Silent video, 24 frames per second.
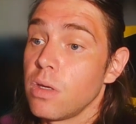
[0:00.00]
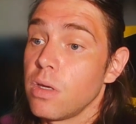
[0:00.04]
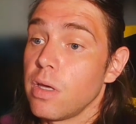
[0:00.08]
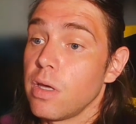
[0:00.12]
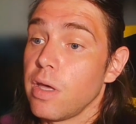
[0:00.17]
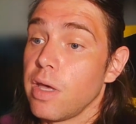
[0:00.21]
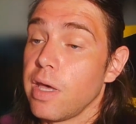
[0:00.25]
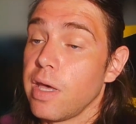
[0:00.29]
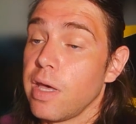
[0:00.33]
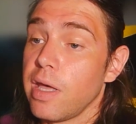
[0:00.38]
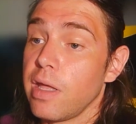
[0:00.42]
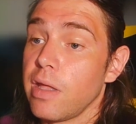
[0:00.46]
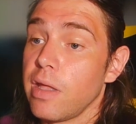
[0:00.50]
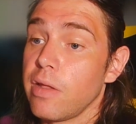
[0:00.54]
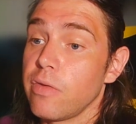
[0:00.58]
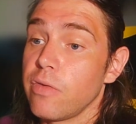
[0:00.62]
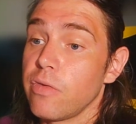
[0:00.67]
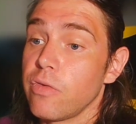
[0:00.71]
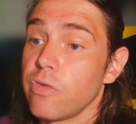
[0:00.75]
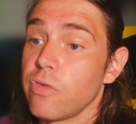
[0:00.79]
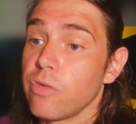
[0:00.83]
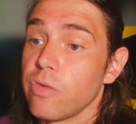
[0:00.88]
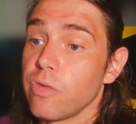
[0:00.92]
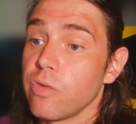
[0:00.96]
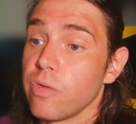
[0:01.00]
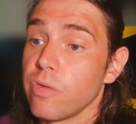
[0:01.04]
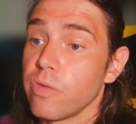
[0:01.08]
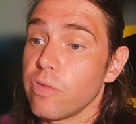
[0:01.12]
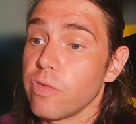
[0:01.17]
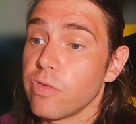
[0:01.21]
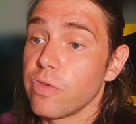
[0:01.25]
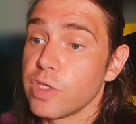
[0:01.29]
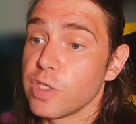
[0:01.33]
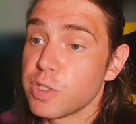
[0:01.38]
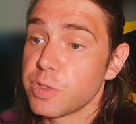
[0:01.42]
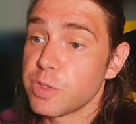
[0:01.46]
And
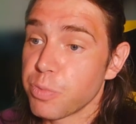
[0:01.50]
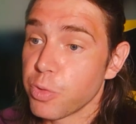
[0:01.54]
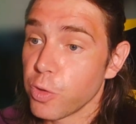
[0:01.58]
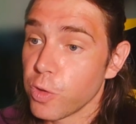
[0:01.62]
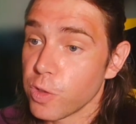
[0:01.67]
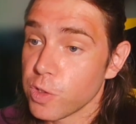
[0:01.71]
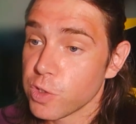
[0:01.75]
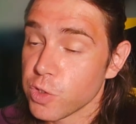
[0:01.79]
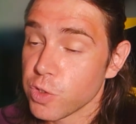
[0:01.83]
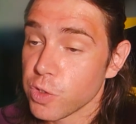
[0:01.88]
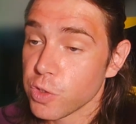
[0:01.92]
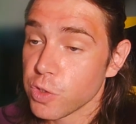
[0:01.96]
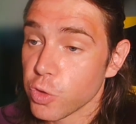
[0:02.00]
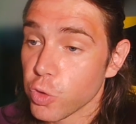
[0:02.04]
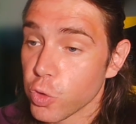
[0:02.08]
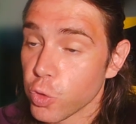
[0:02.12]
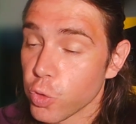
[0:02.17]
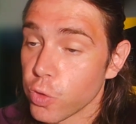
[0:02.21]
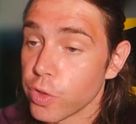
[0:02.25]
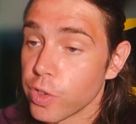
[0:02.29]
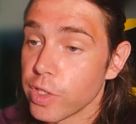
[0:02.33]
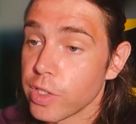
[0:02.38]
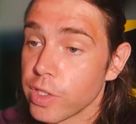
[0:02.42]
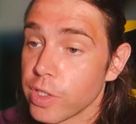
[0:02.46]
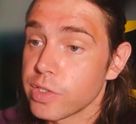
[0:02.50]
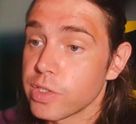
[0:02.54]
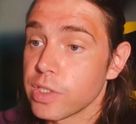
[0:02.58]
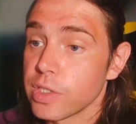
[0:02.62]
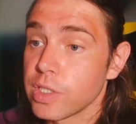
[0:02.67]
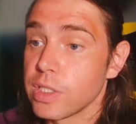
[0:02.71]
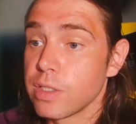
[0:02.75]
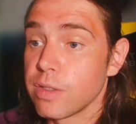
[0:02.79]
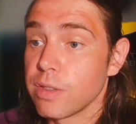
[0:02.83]
this person couldn't